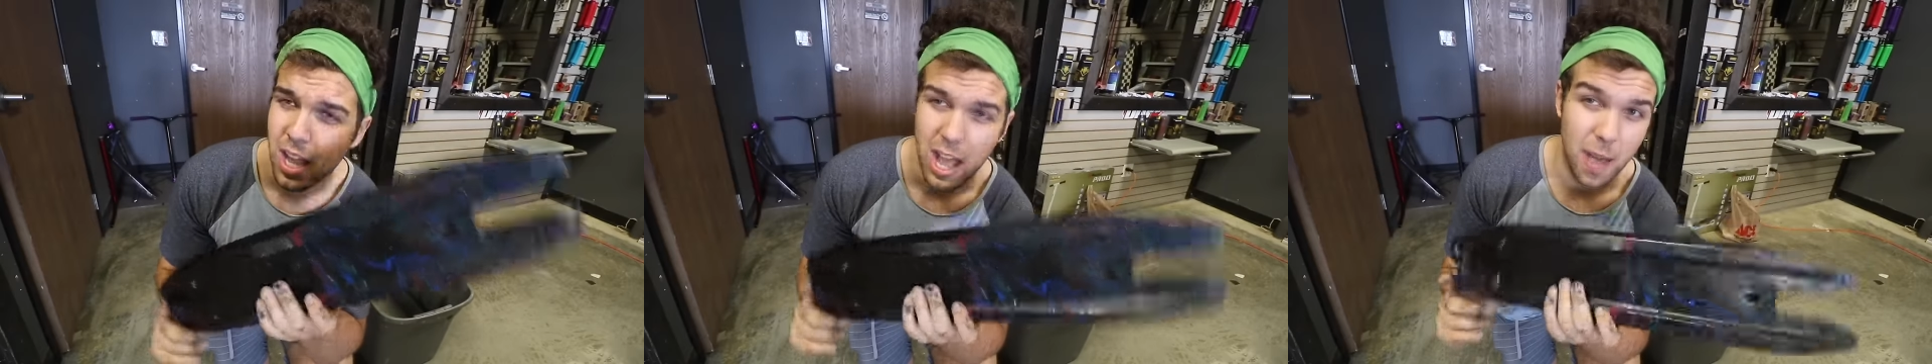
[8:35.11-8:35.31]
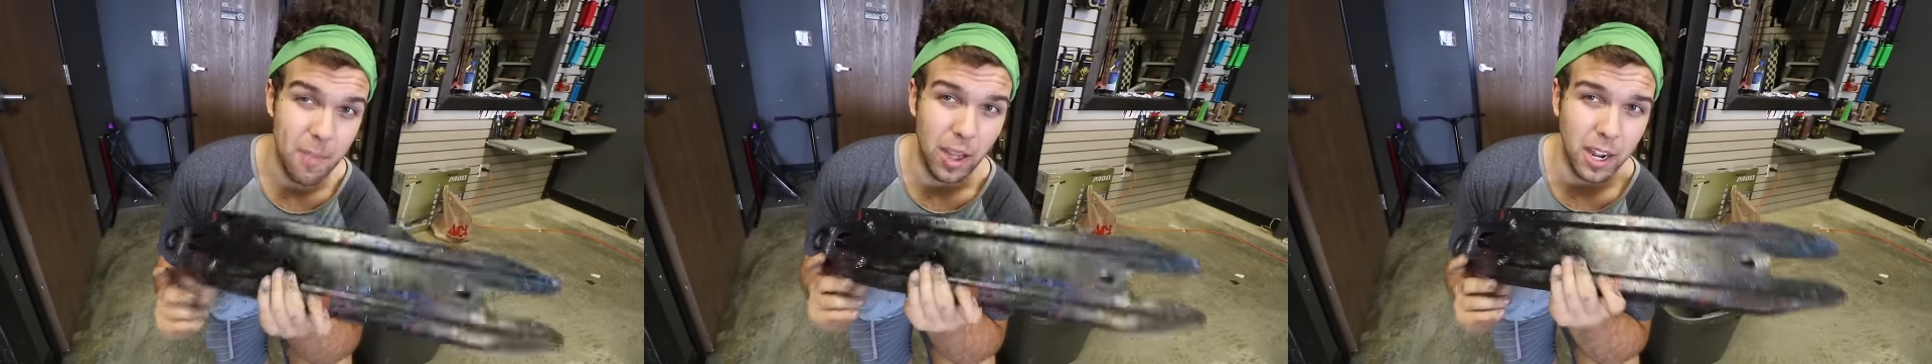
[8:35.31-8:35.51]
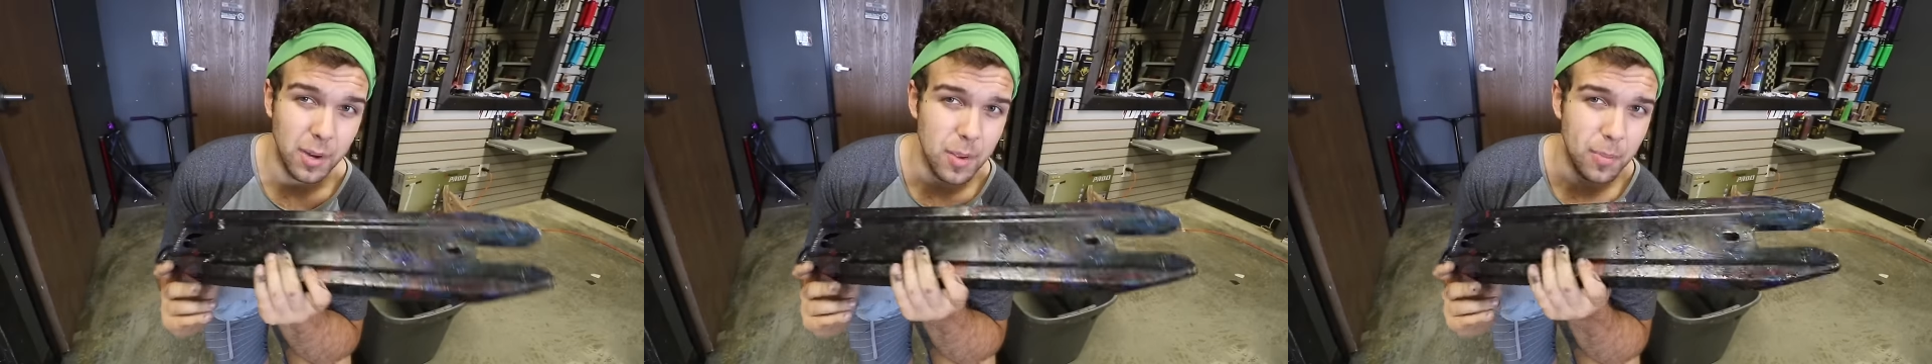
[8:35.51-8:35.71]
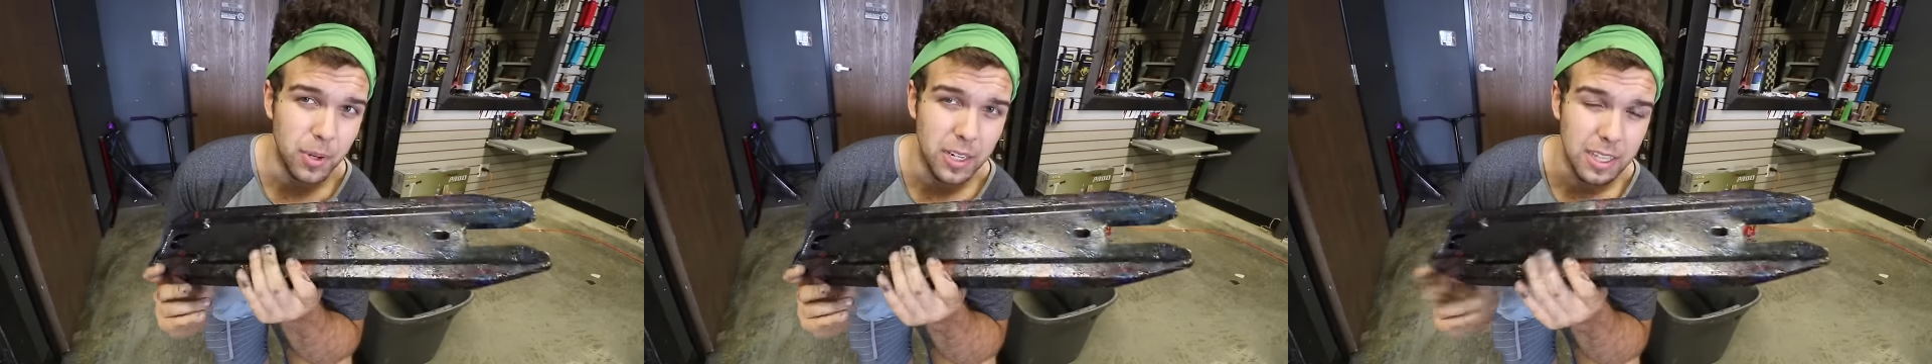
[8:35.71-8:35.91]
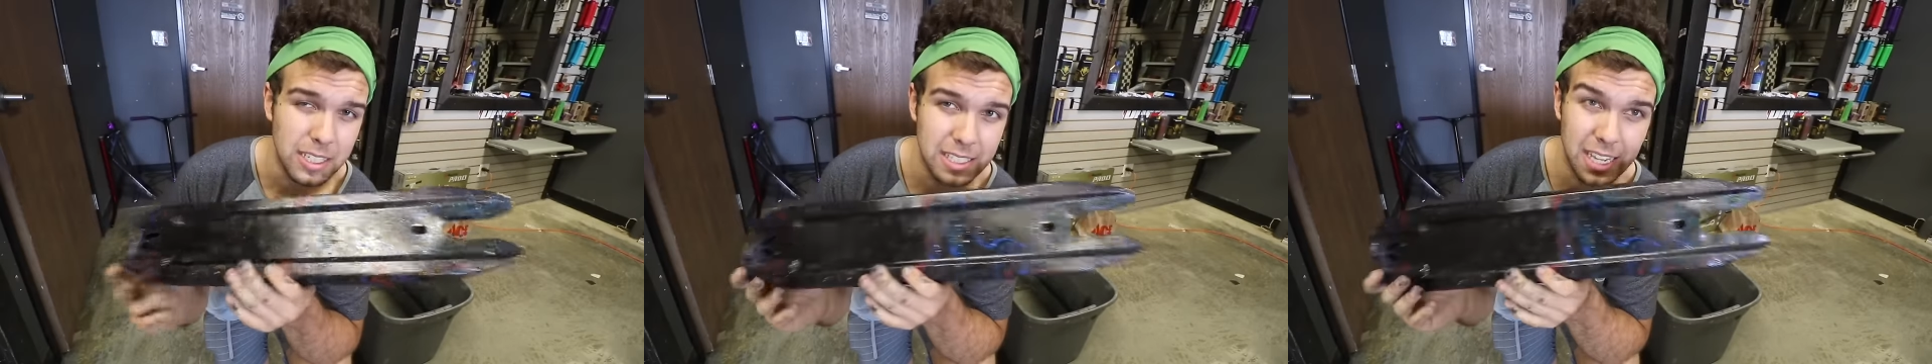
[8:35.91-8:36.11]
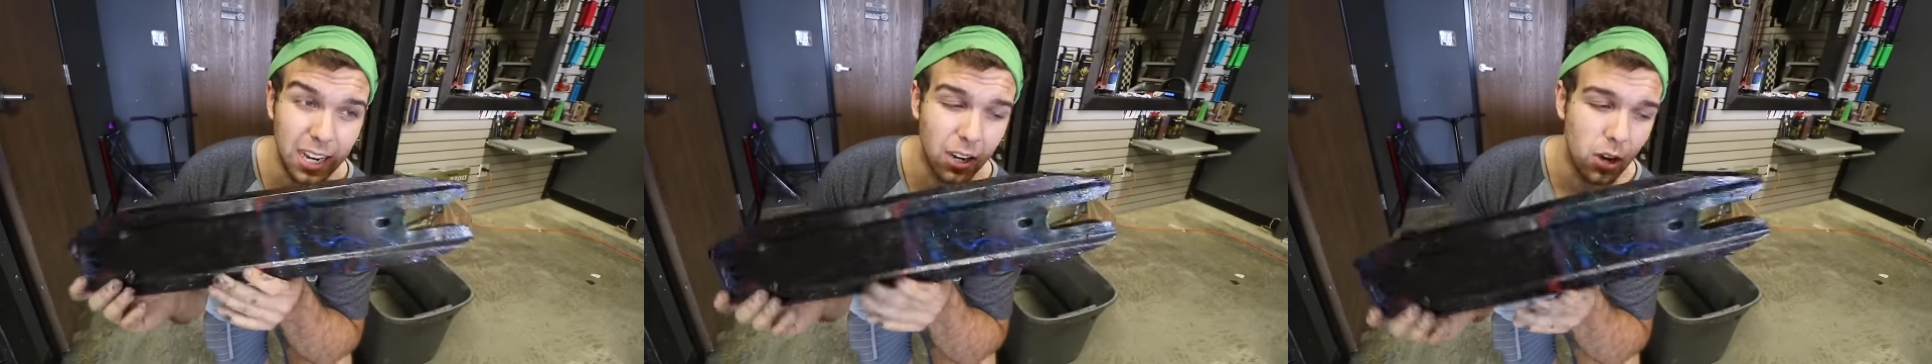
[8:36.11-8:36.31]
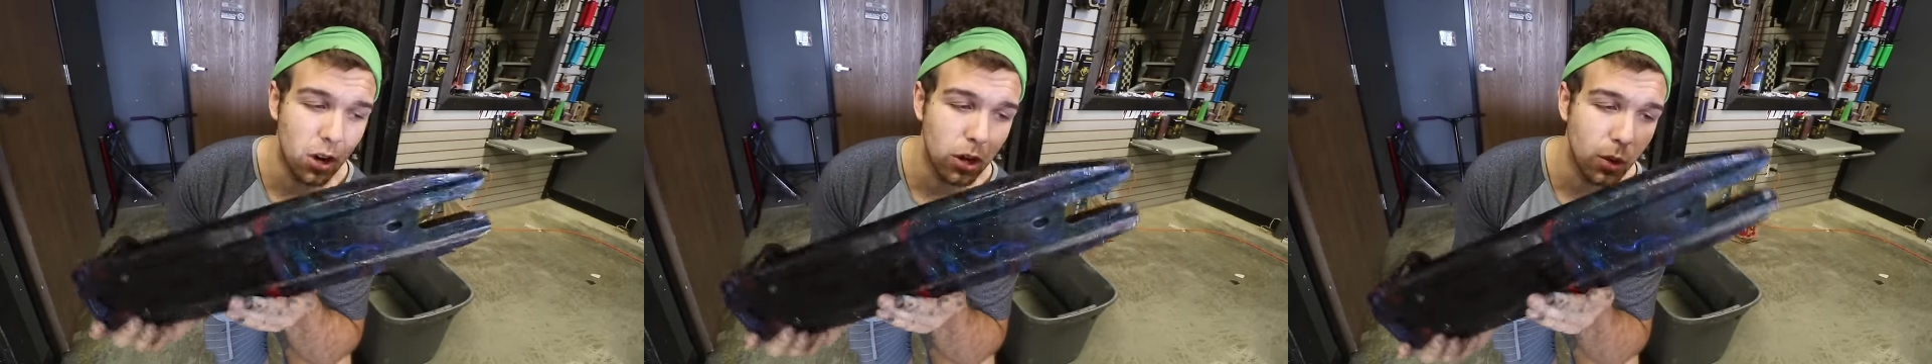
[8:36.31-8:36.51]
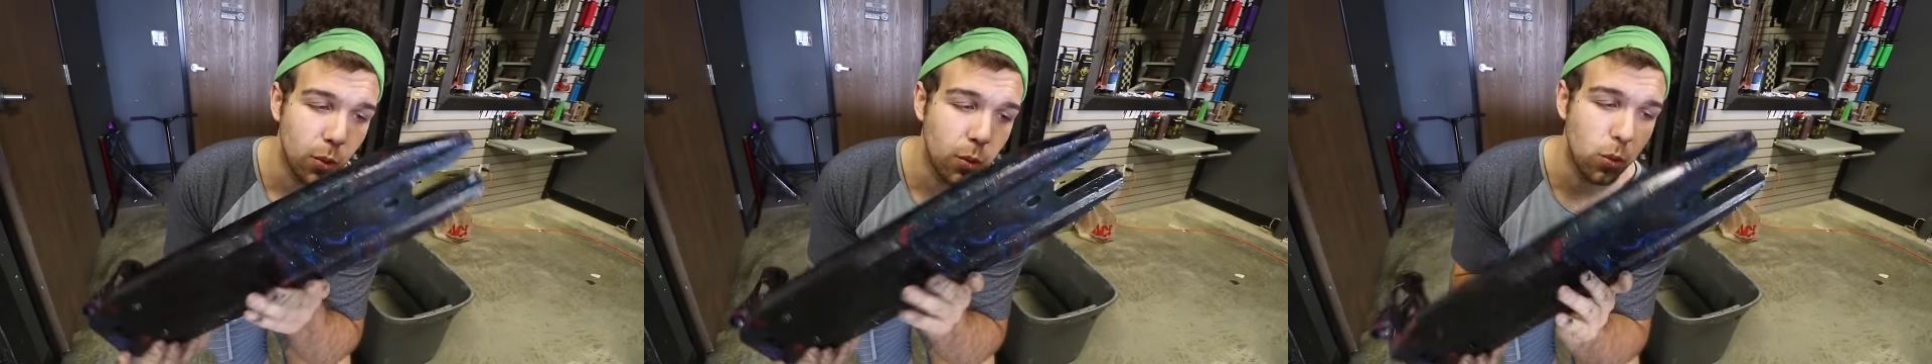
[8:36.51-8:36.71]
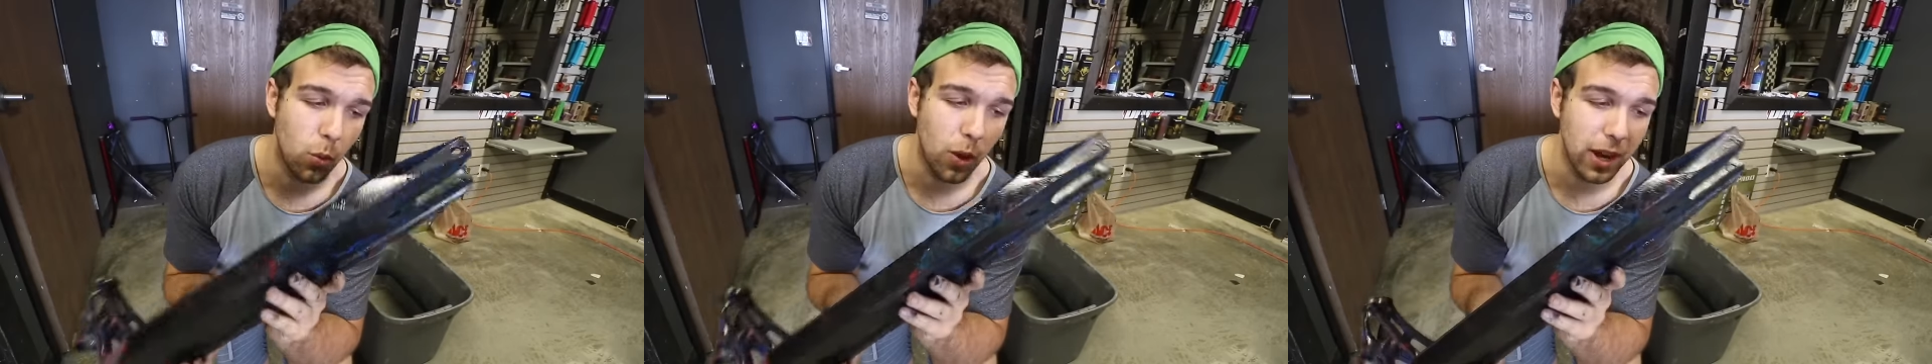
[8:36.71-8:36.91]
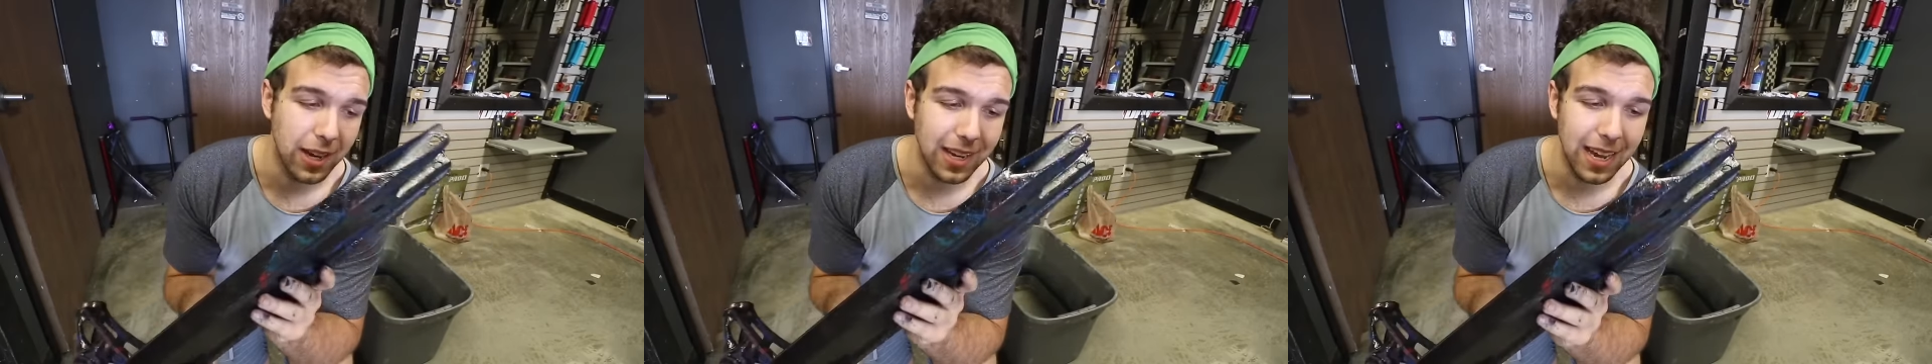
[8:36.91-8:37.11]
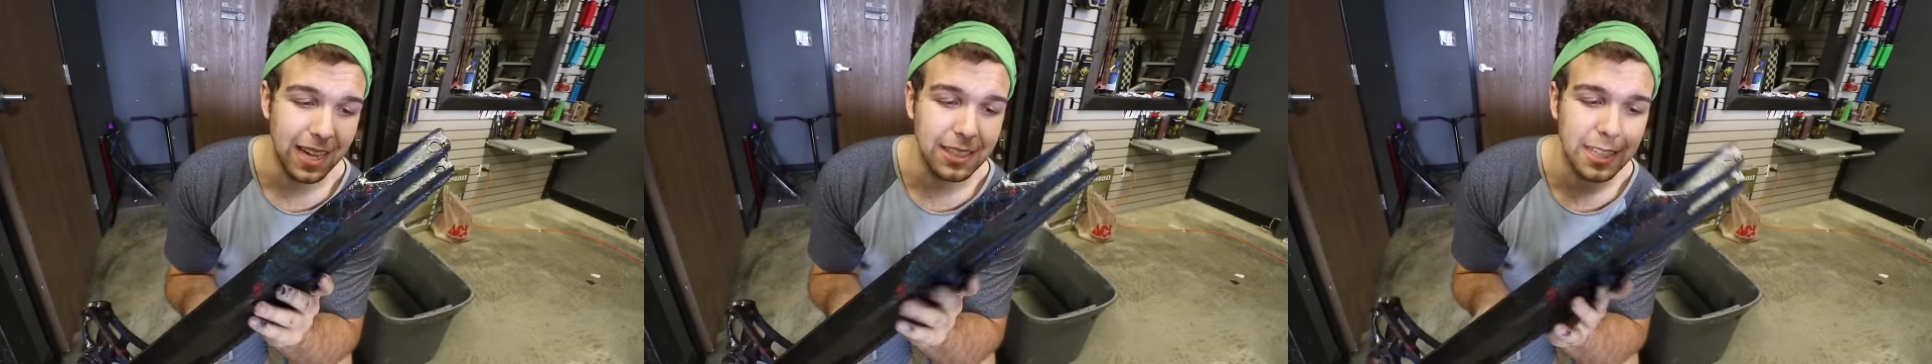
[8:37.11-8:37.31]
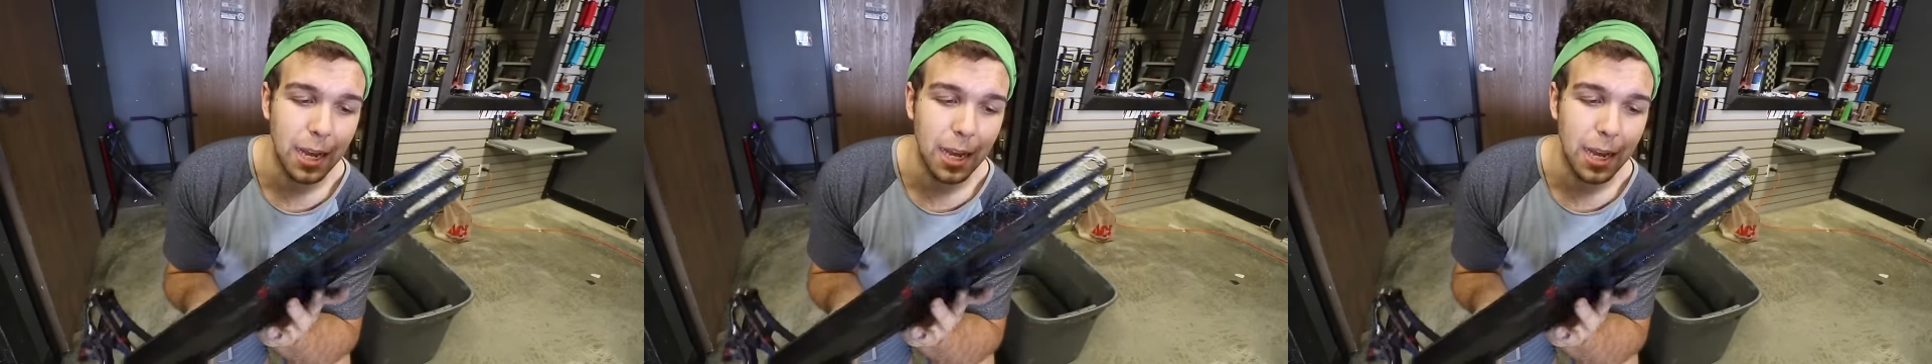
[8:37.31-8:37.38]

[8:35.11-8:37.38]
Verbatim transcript: I'm not gonna be putting this deck on quite yet.